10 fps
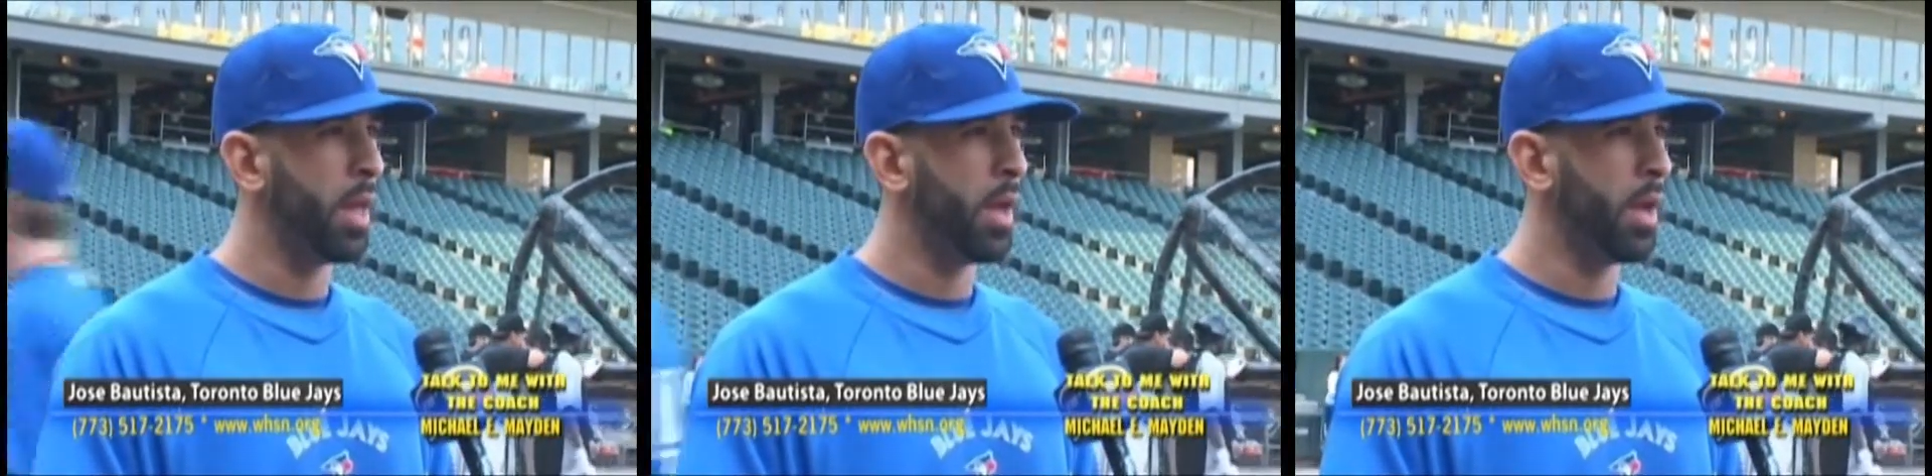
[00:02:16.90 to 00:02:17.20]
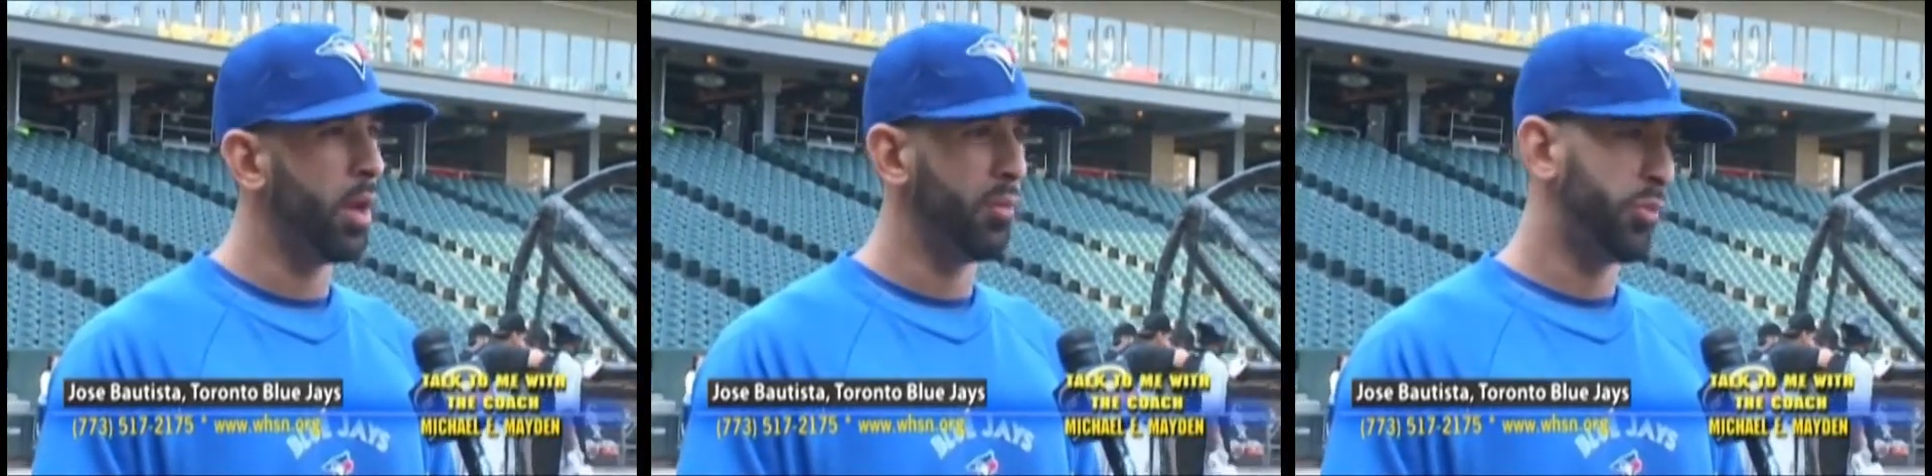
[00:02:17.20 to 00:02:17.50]

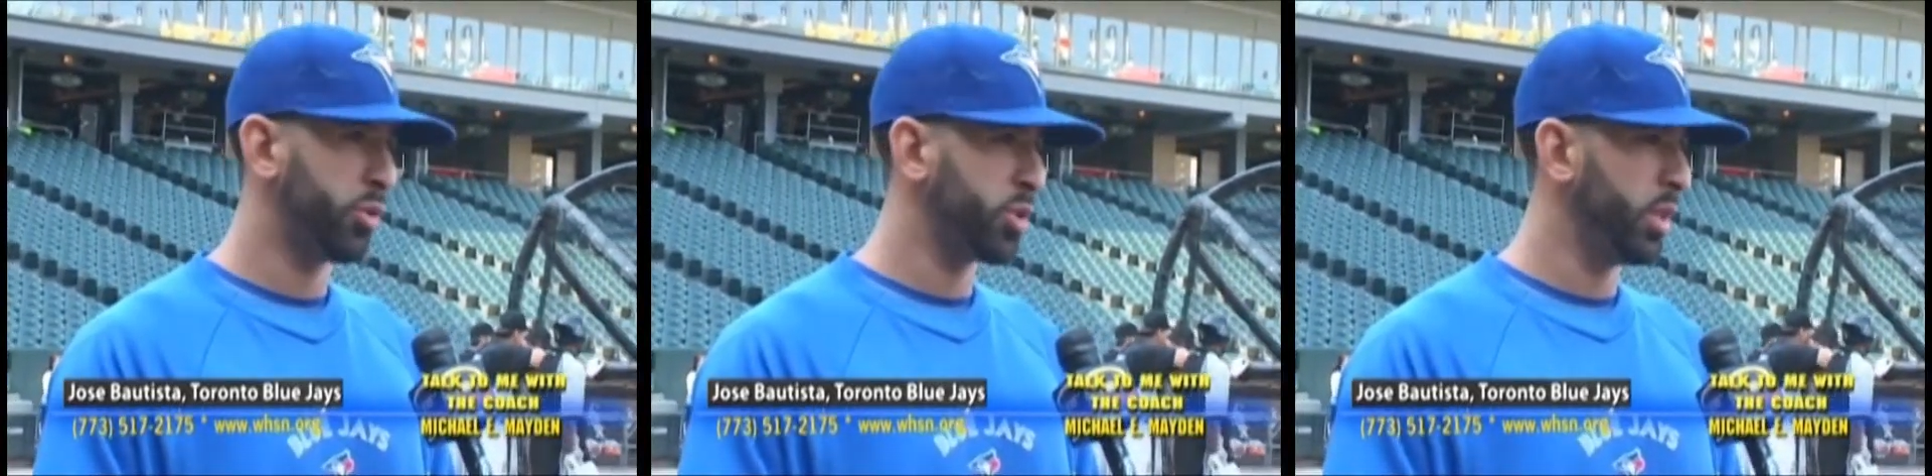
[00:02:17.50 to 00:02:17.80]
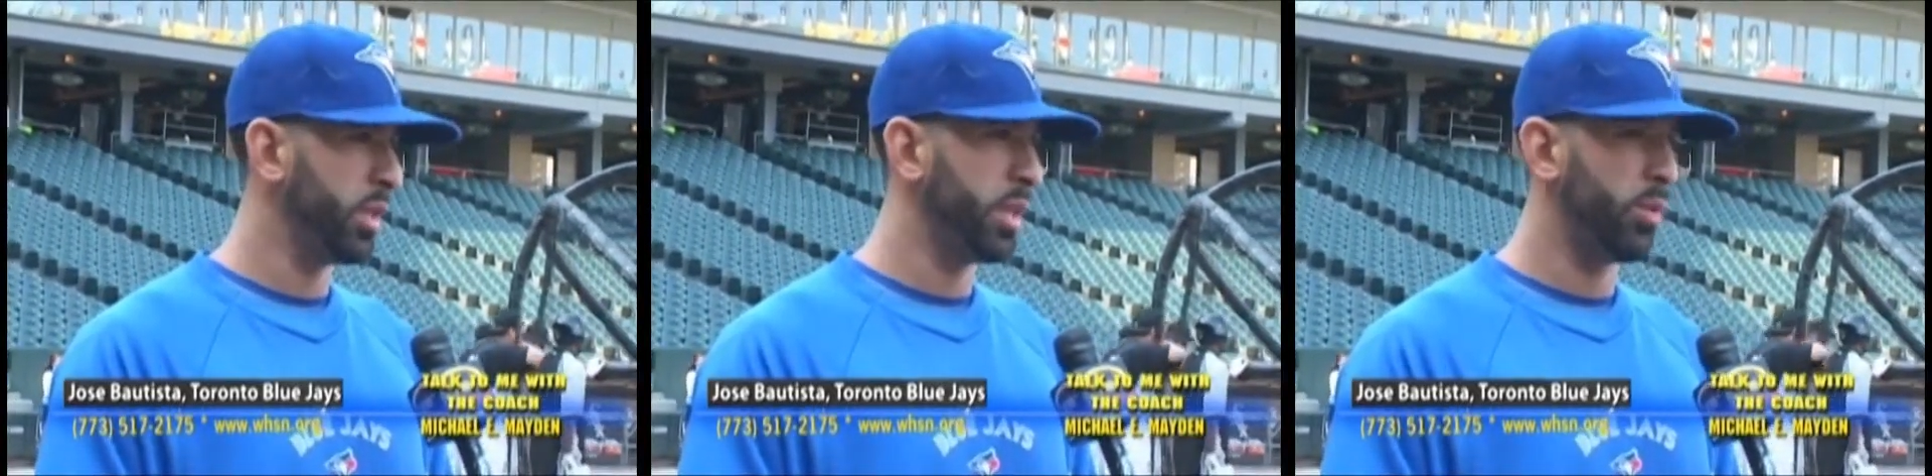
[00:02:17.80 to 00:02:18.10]

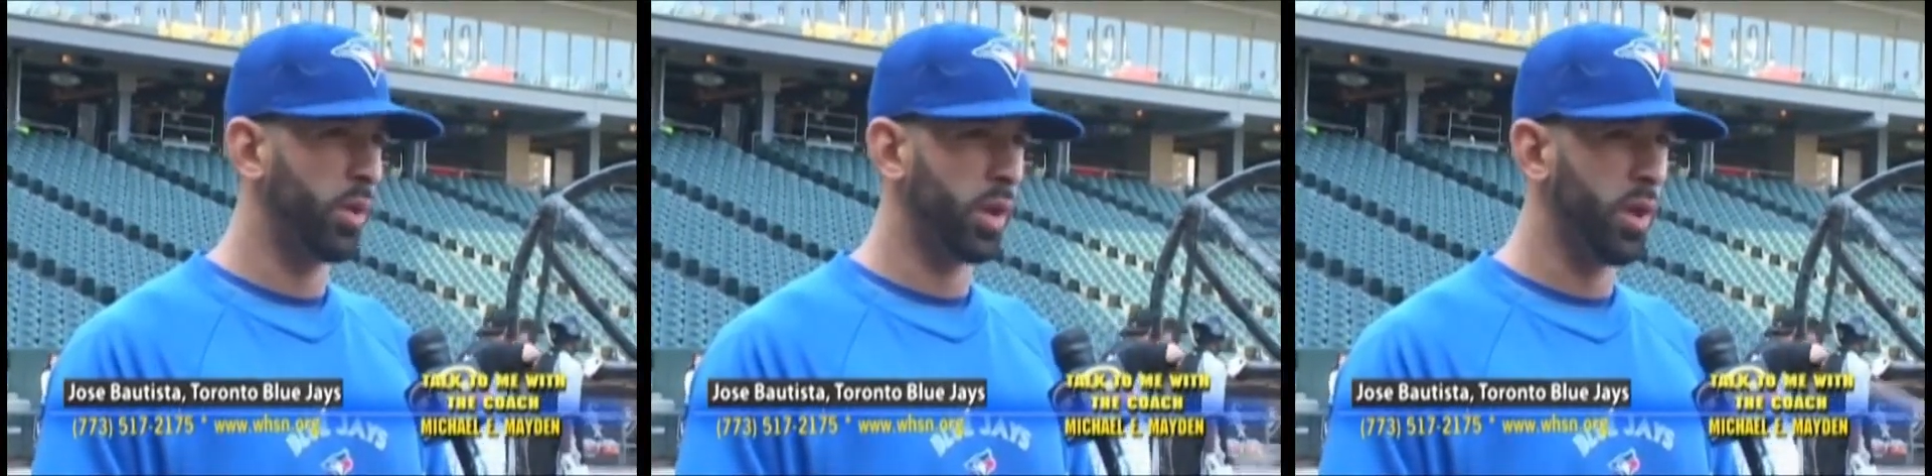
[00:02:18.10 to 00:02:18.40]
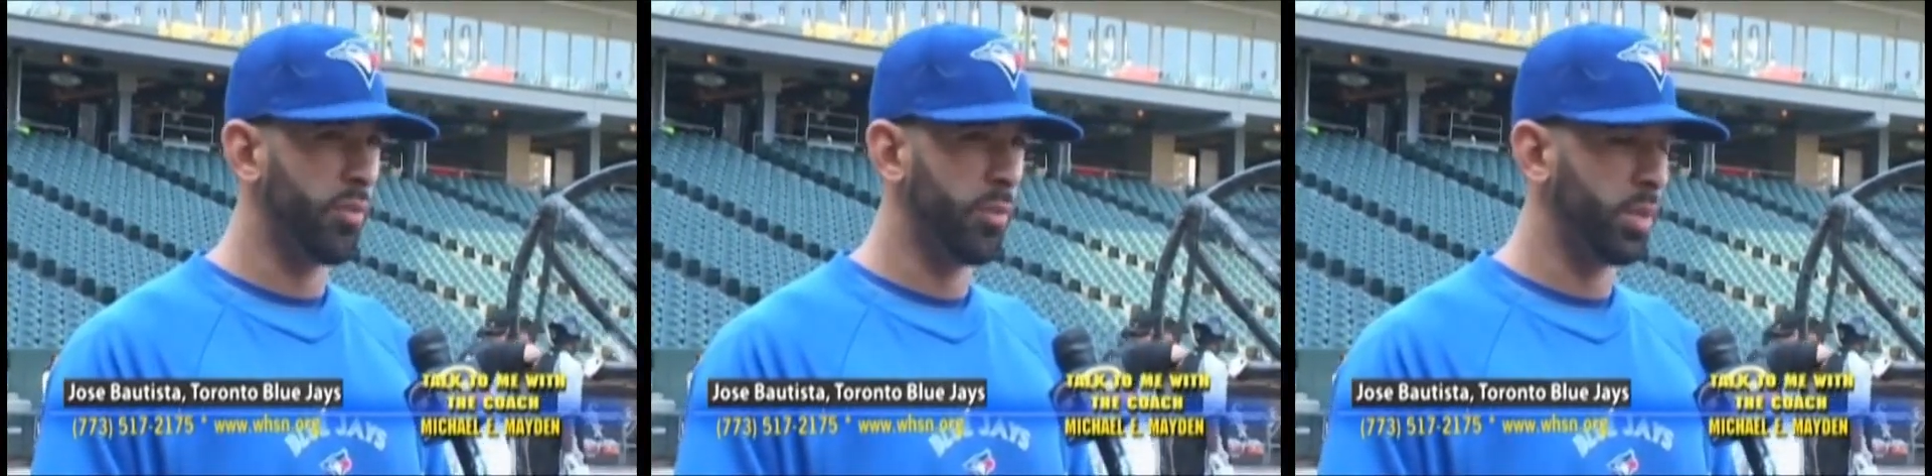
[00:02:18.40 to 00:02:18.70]
Unfortunately, it didn't work
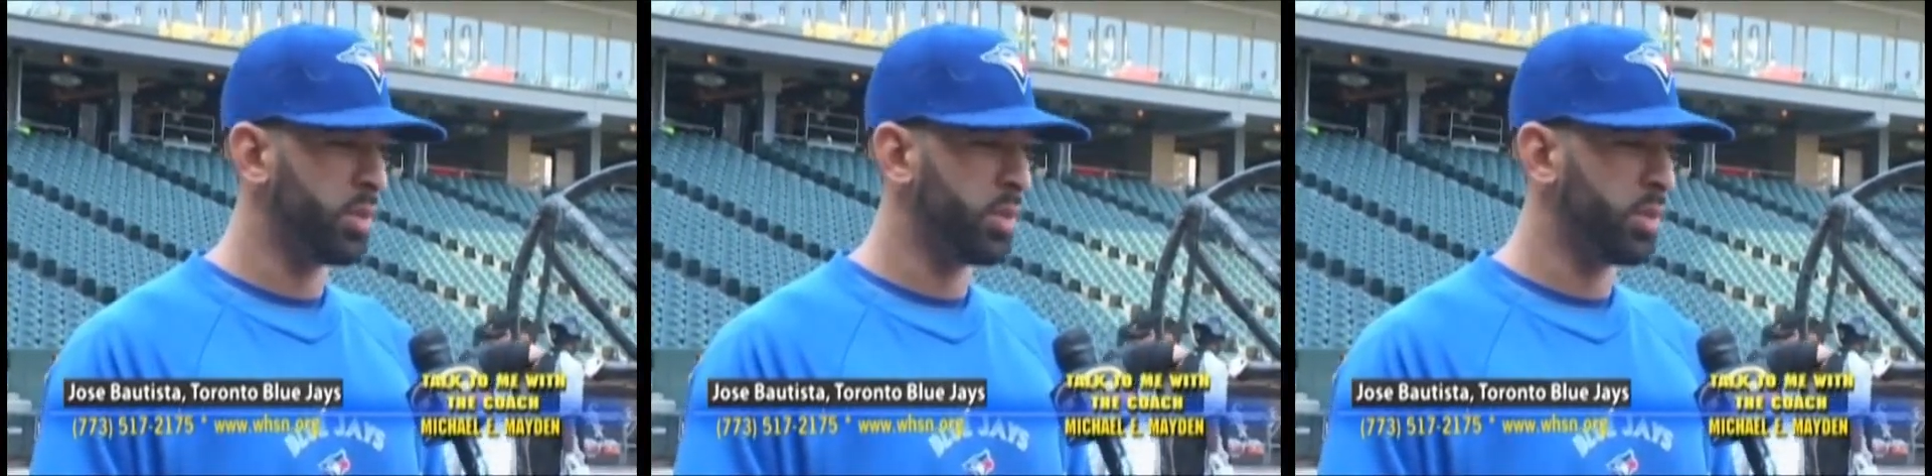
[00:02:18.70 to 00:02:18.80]
out for me,